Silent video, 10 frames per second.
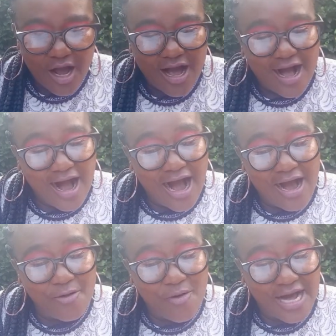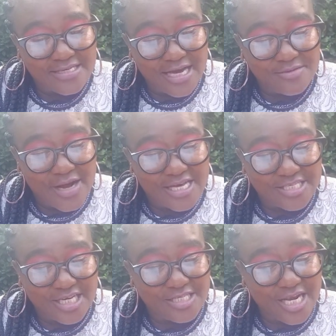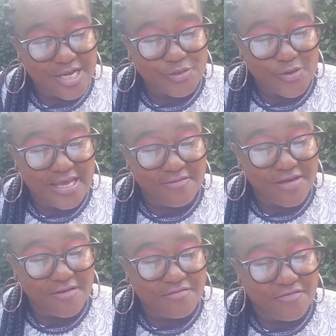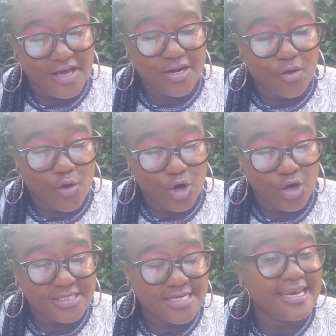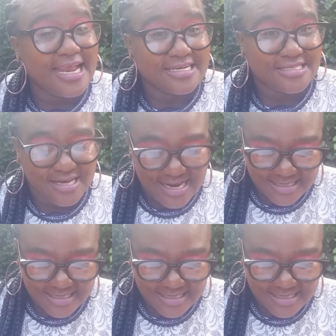I wanted my children to live a very good and luxurious